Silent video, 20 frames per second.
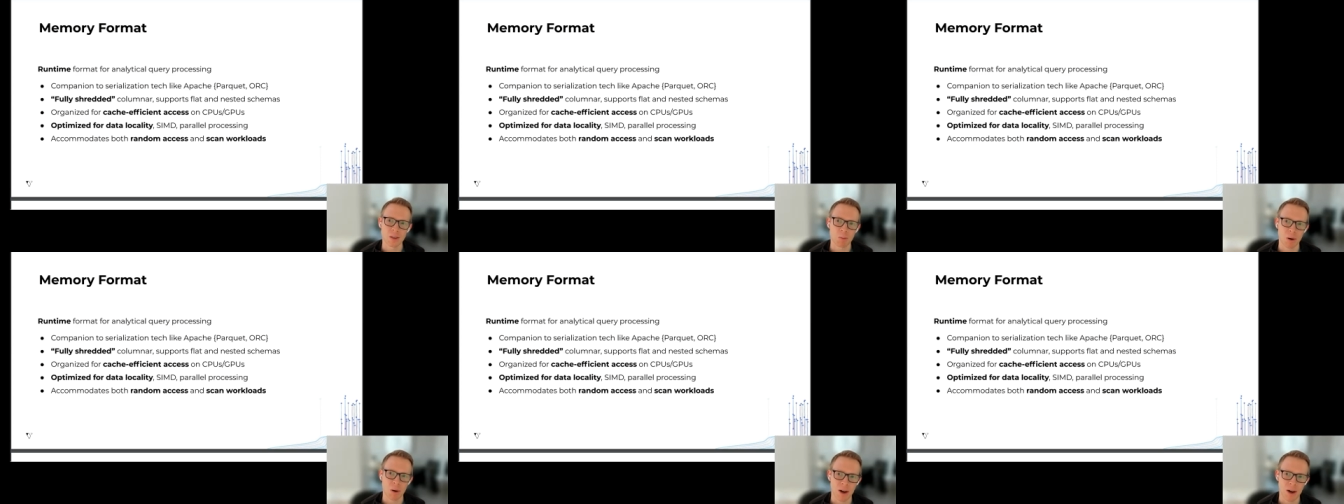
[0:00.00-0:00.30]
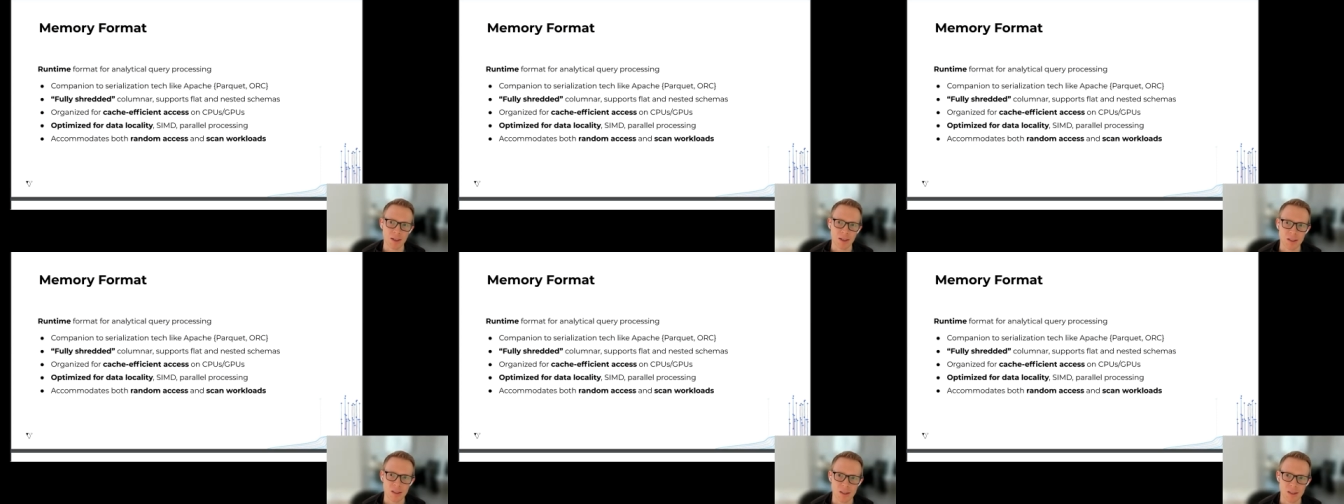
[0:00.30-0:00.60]
to
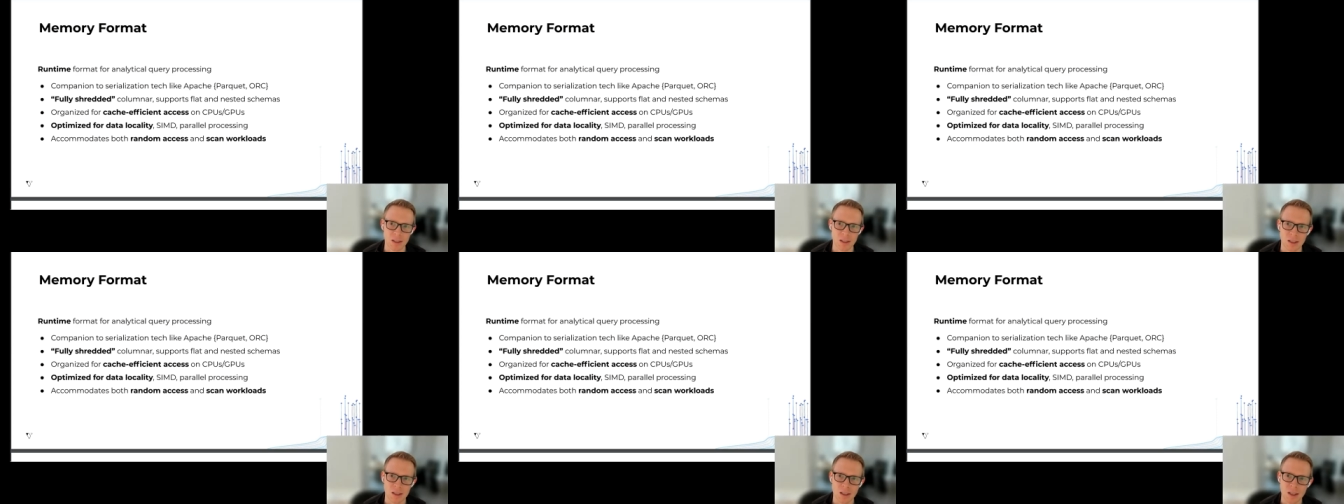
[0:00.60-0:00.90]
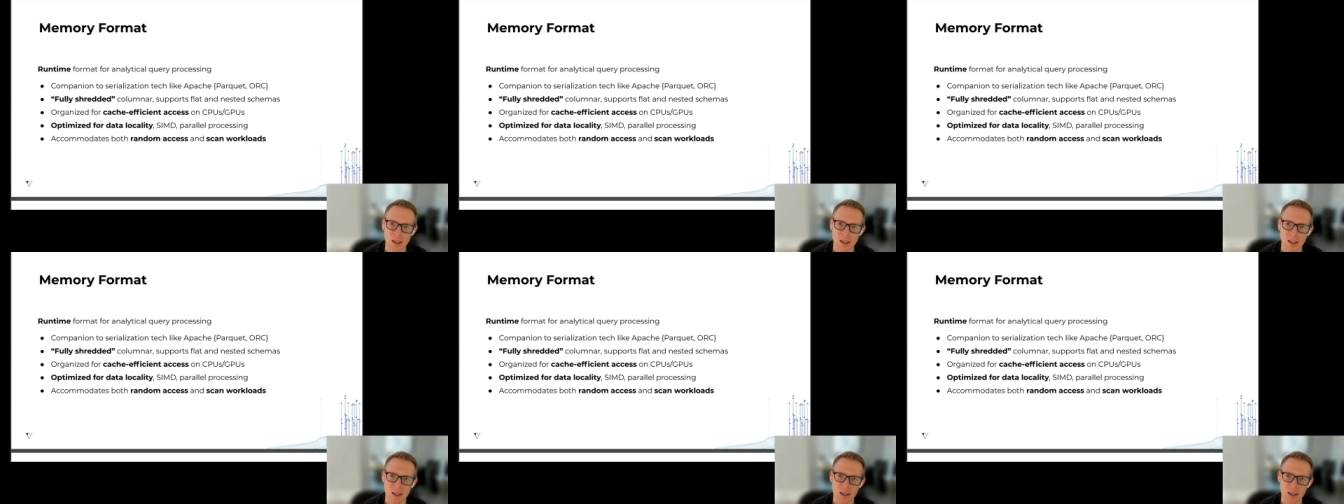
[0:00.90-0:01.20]
process it
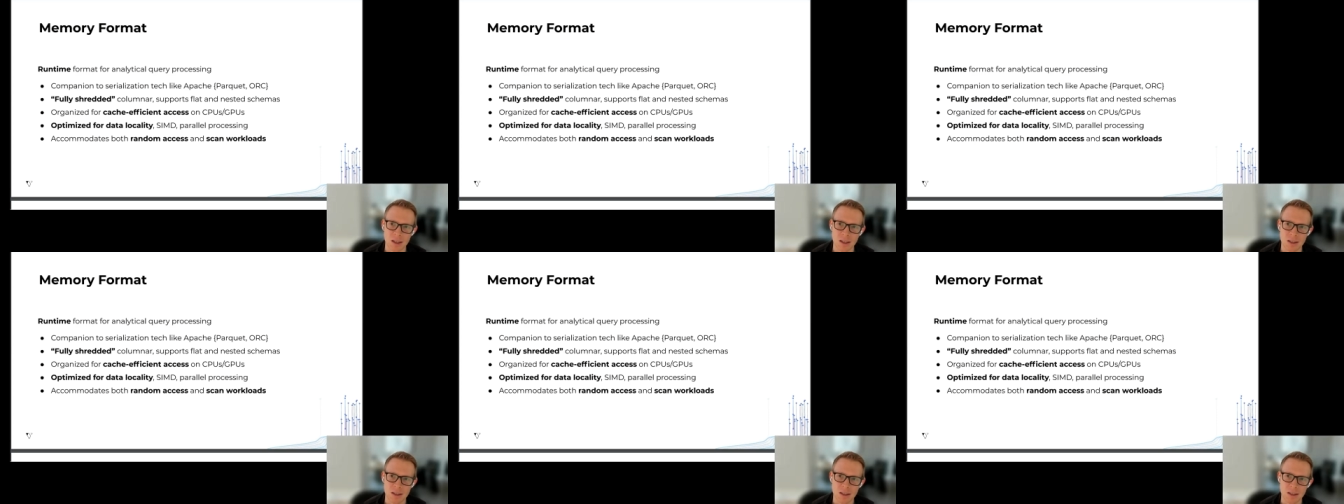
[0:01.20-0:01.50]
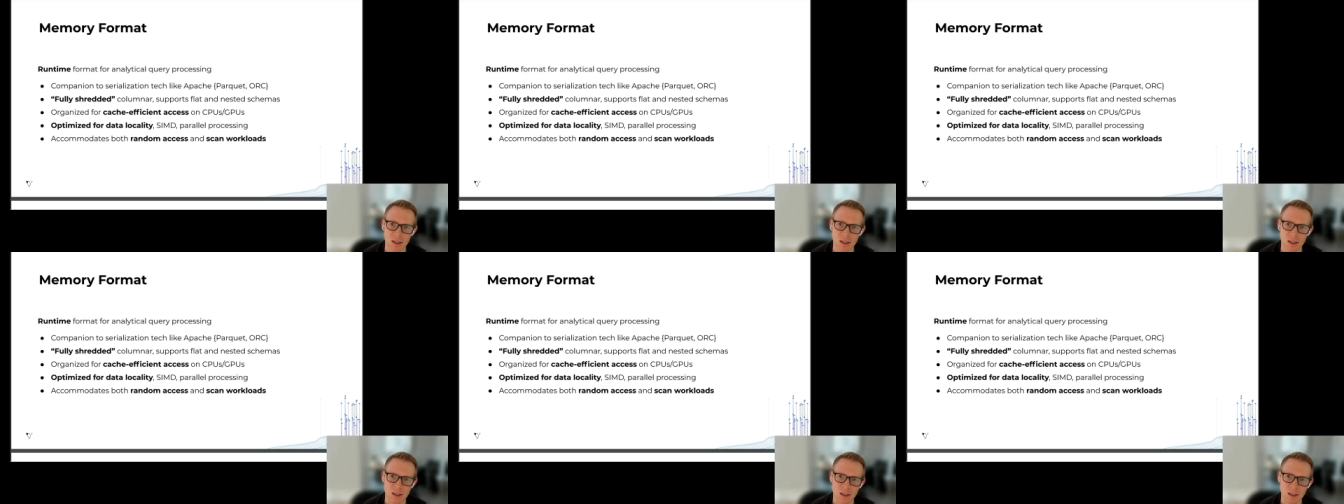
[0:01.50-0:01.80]
is,
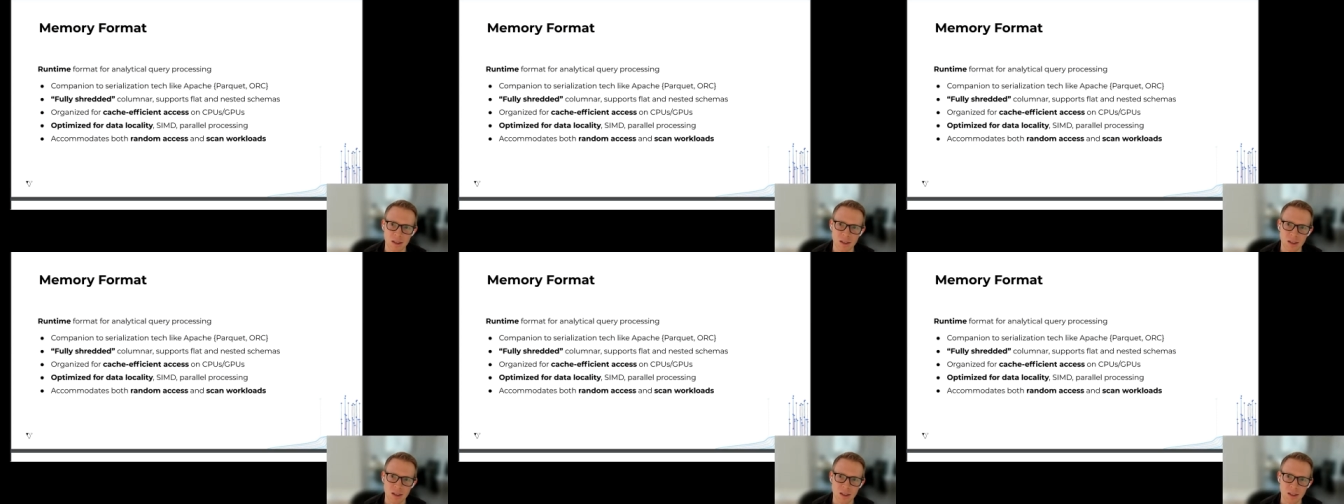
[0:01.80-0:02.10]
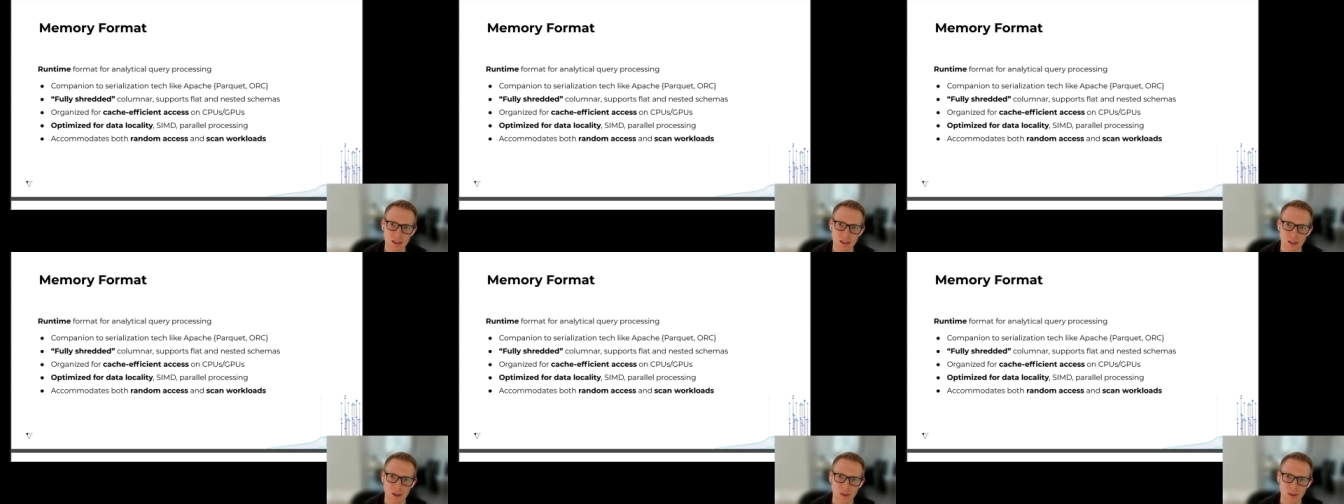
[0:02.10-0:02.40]
uh,
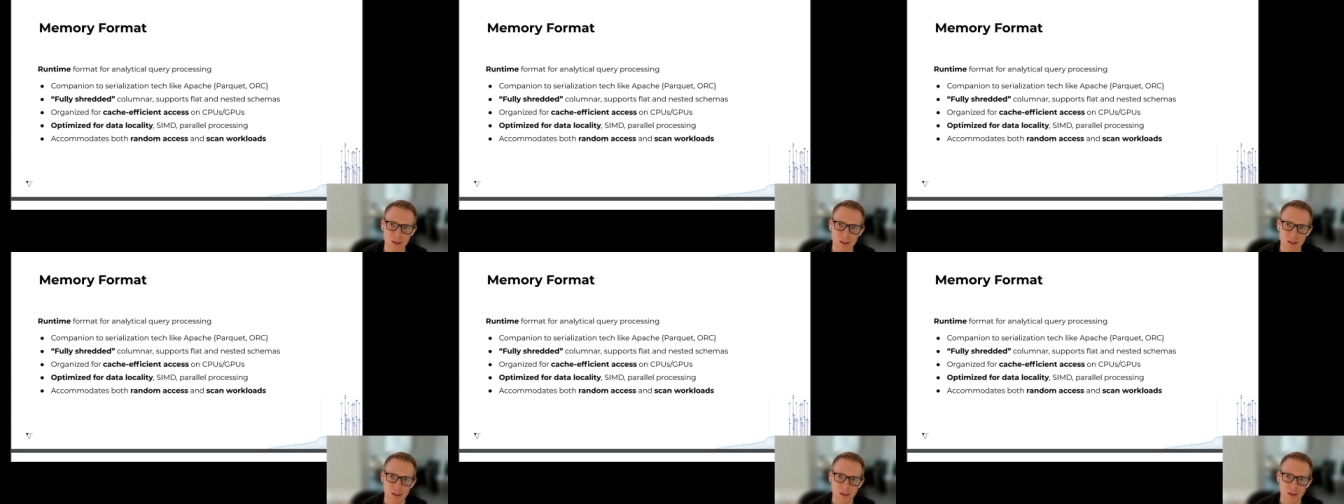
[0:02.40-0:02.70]
you know,